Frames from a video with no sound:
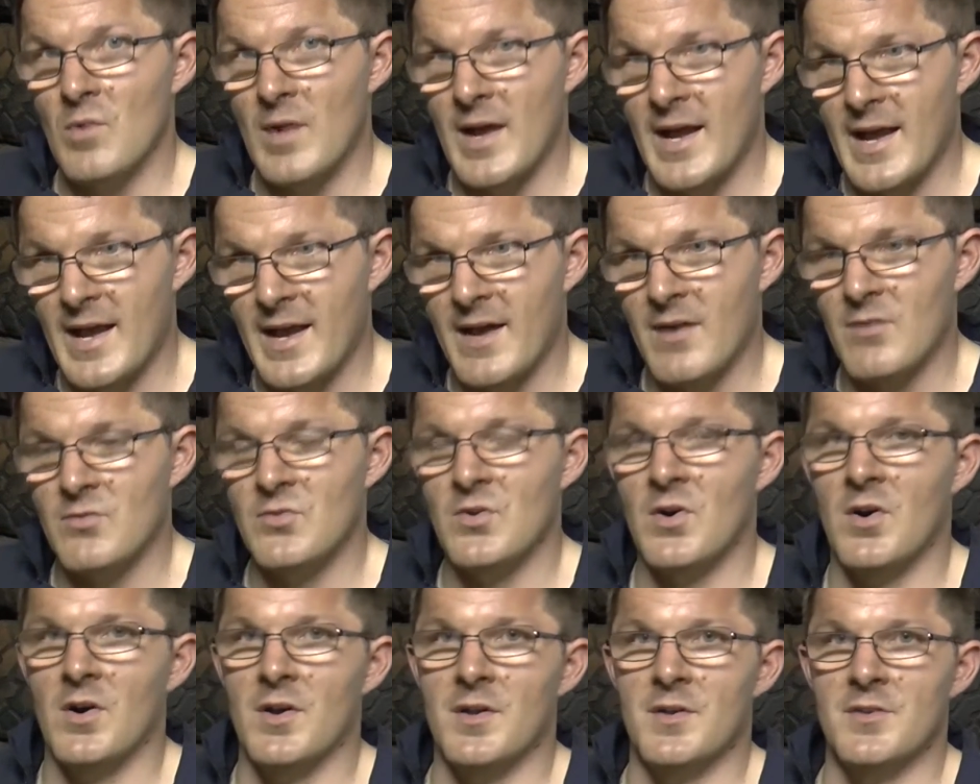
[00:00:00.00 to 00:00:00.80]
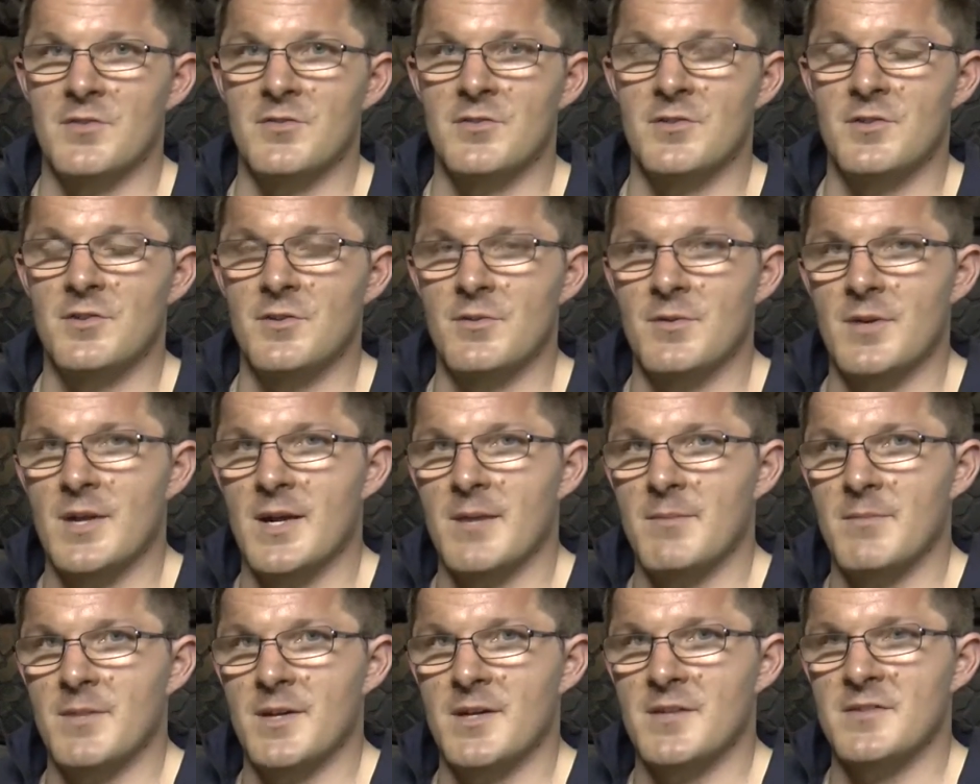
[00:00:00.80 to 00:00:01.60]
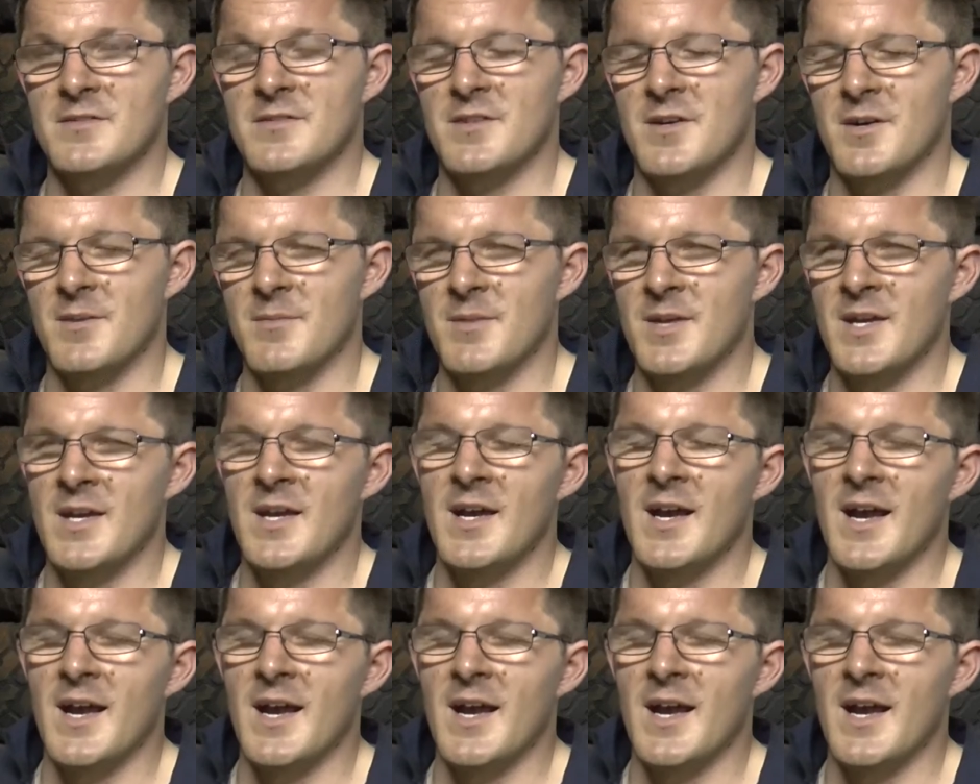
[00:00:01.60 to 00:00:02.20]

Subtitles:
how tight I should do it up next time.